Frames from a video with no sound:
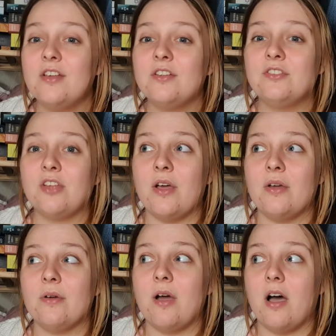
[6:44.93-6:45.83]

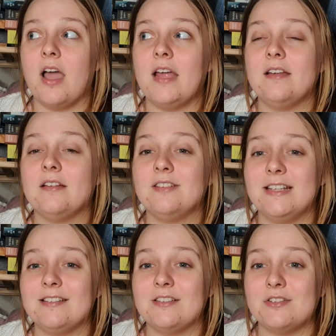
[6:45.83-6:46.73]
So I
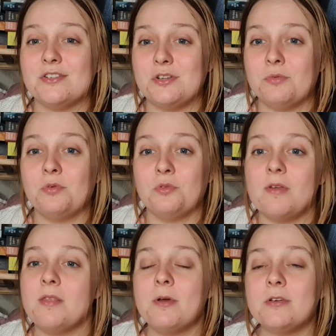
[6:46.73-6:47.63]
listened to all three
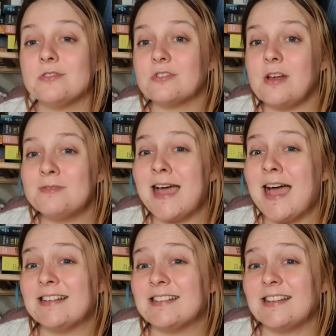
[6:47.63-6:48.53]
of the books on script,
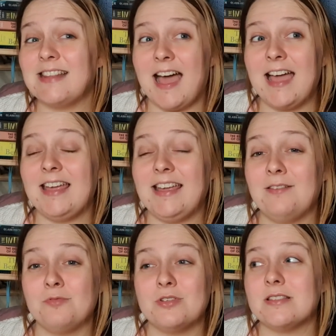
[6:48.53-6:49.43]
and that
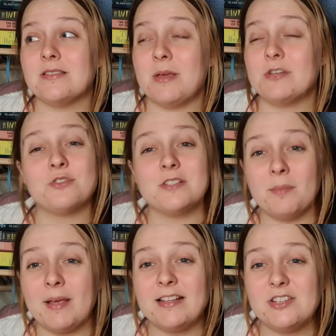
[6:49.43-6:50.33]
was the best choice I
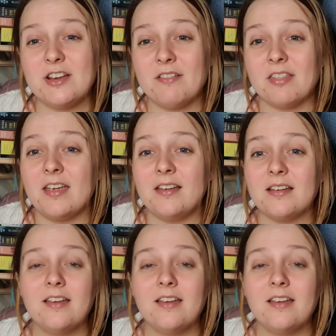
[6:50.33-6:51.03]
made this year, I think.